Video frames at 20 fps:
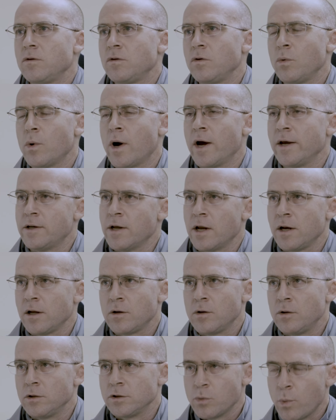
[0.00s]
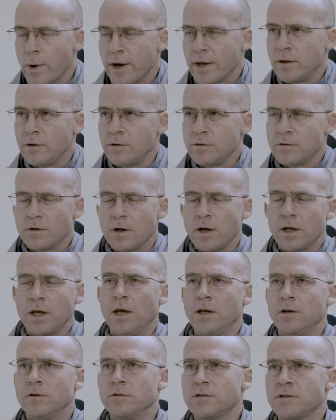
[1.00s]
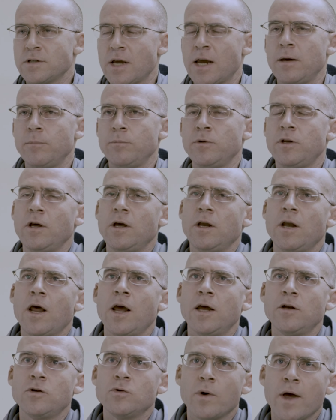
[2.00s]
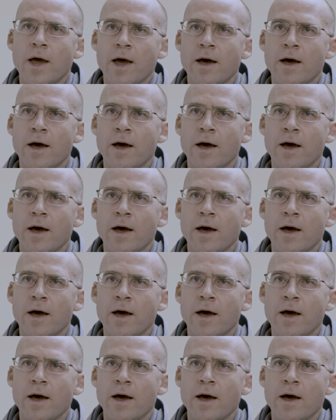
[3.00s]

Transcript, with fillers: two identical twins, again, same DNA to